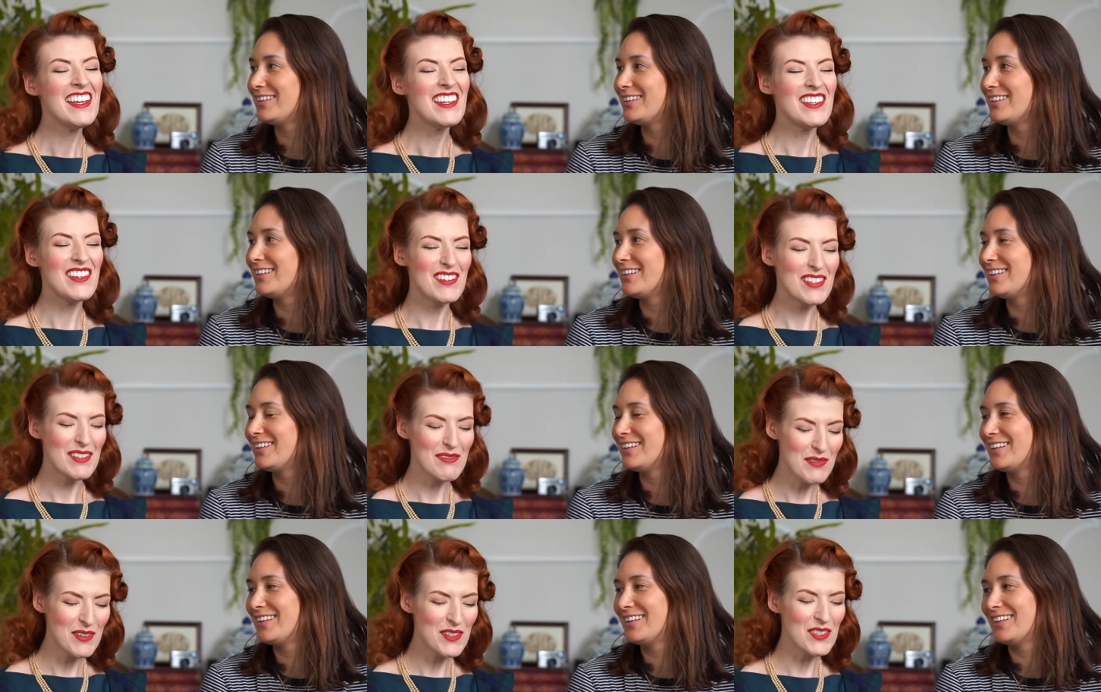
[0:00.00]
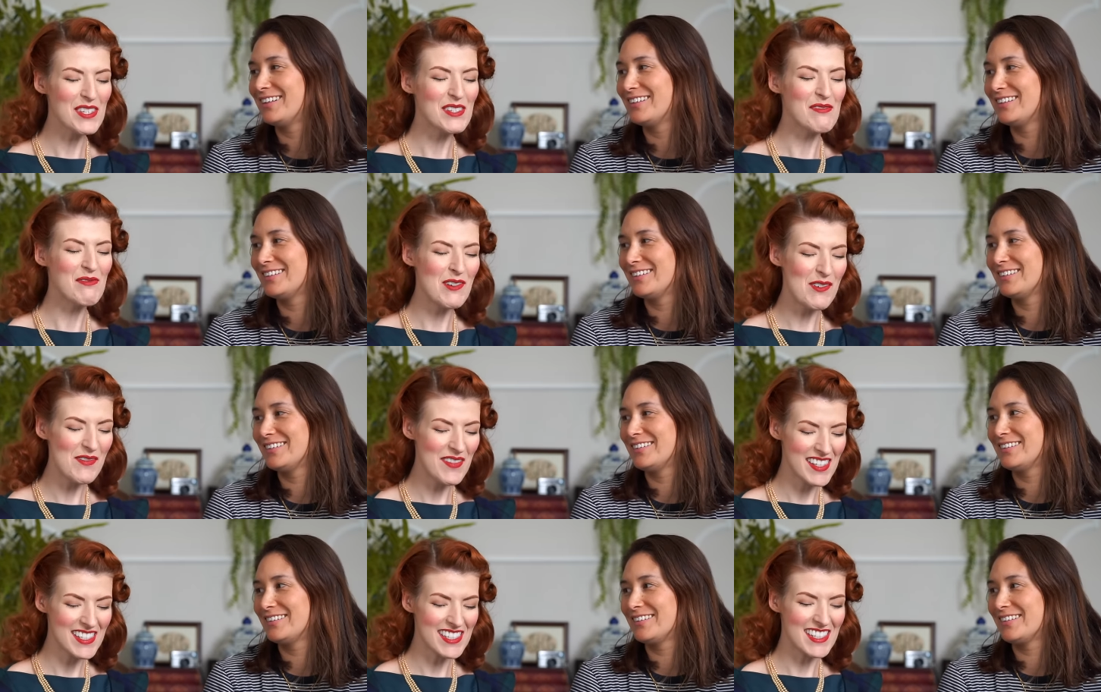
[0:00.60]
Speaker 1: you support the small
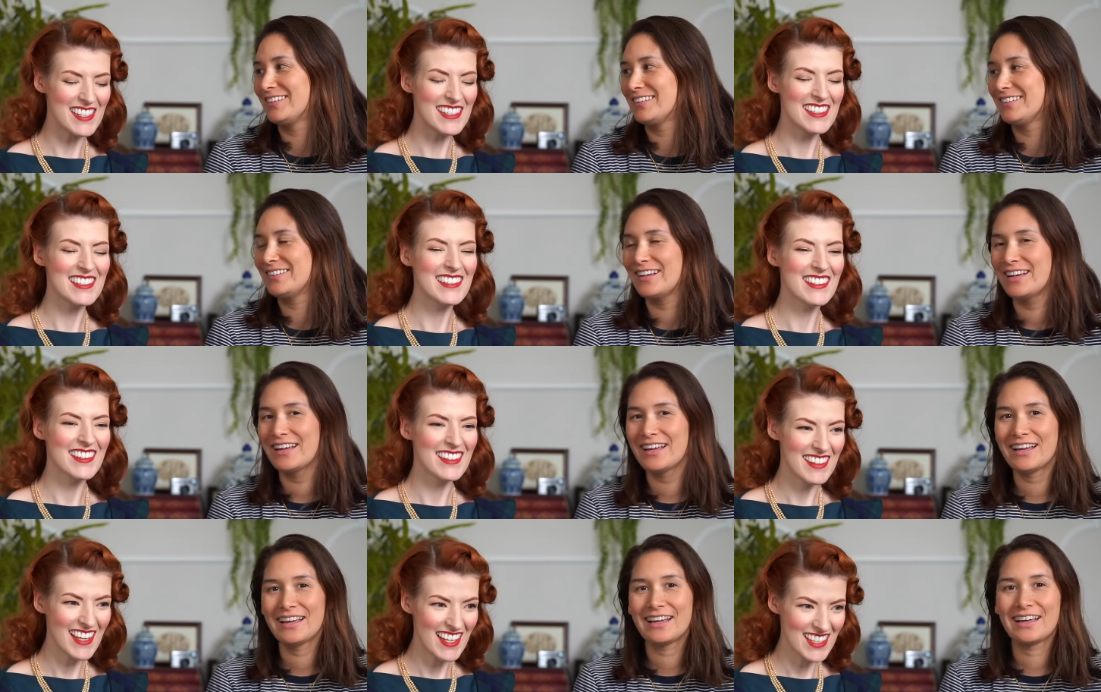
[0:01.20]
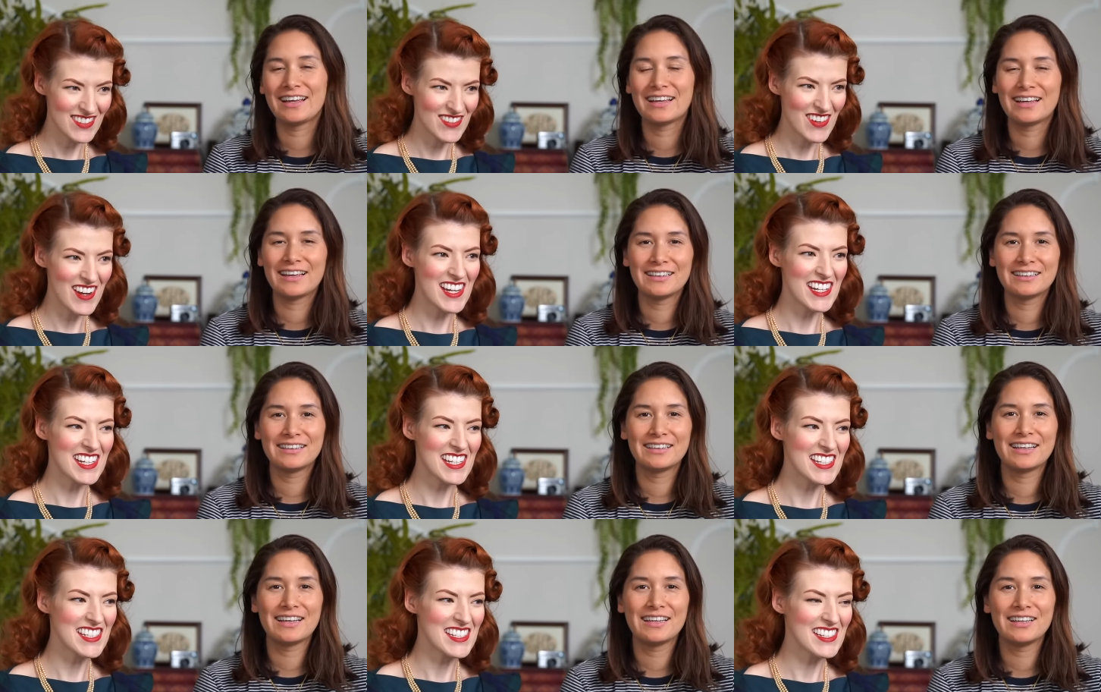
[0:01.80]
business. Yeah. That's very good.
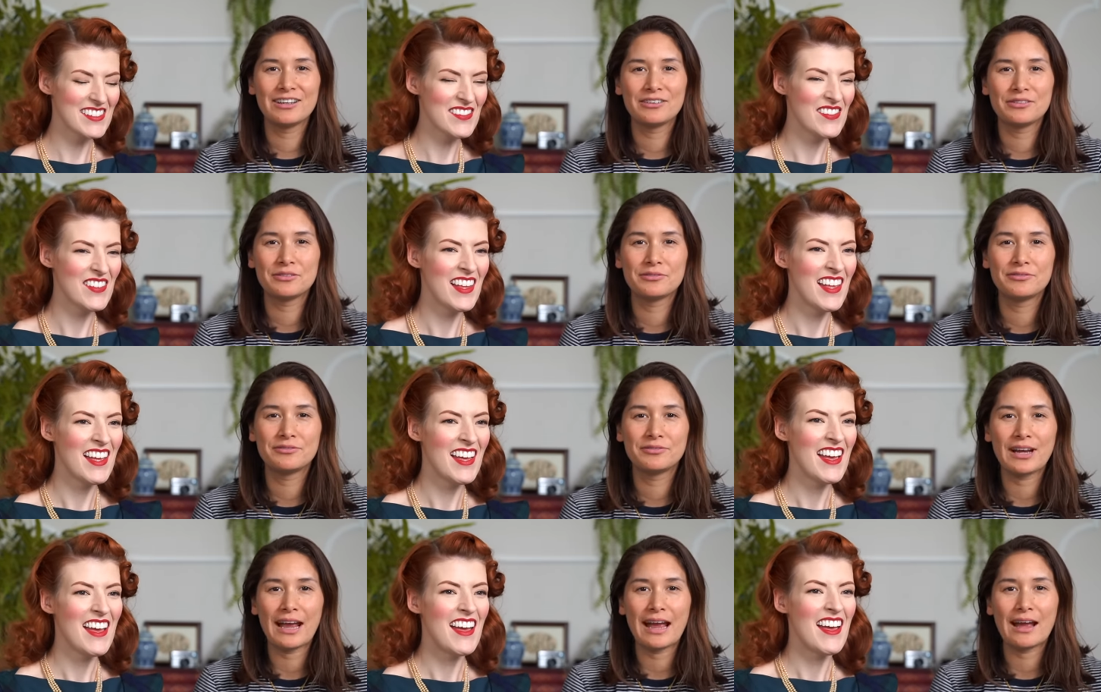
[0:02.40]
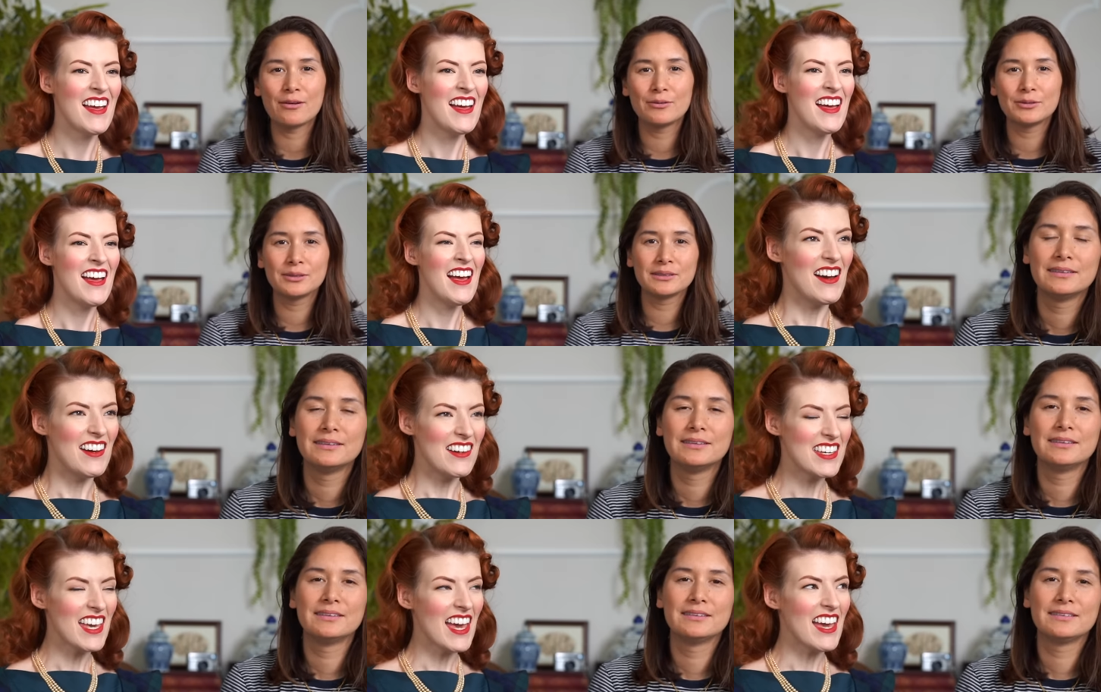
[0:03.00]
like local cows.
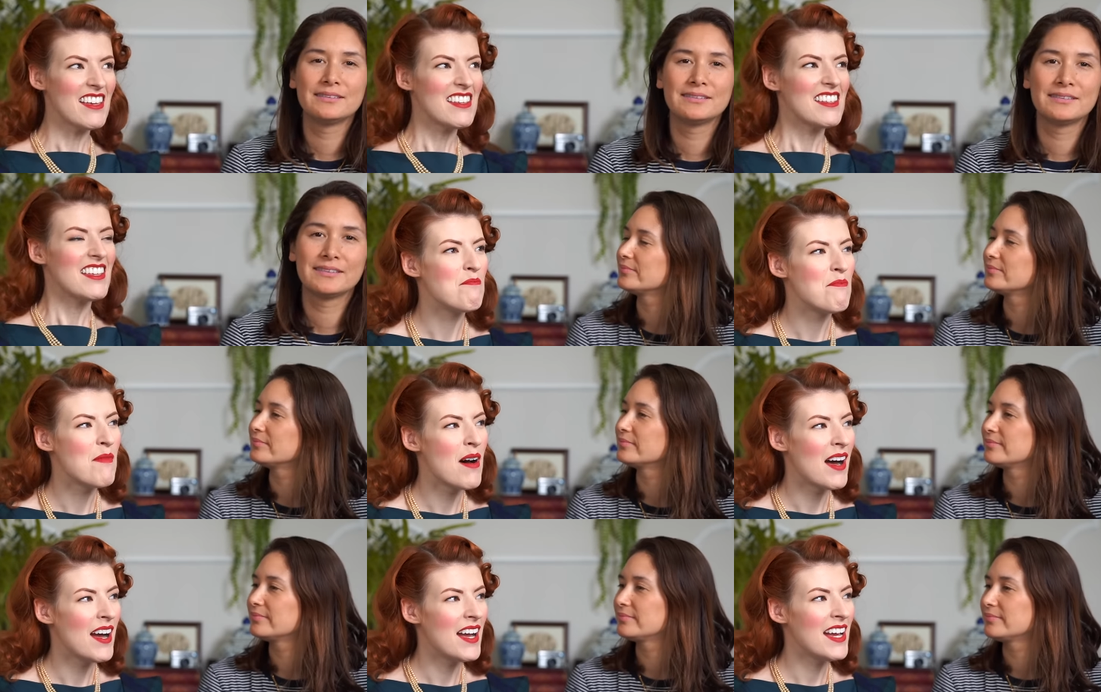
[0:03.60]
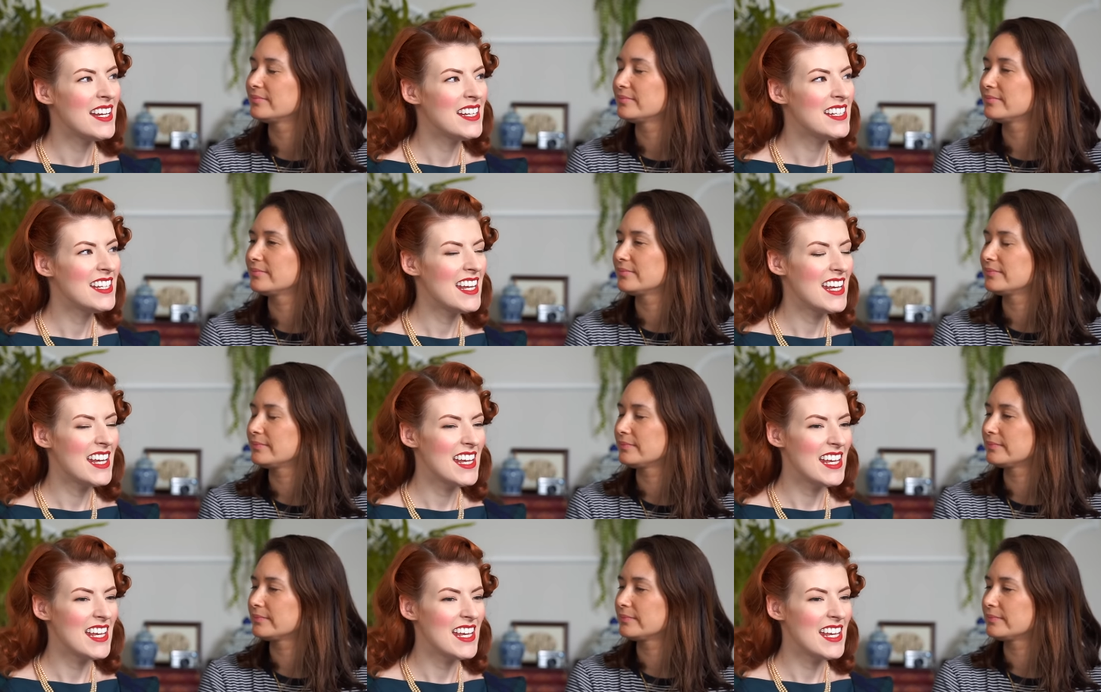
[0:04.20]
Okay. Mine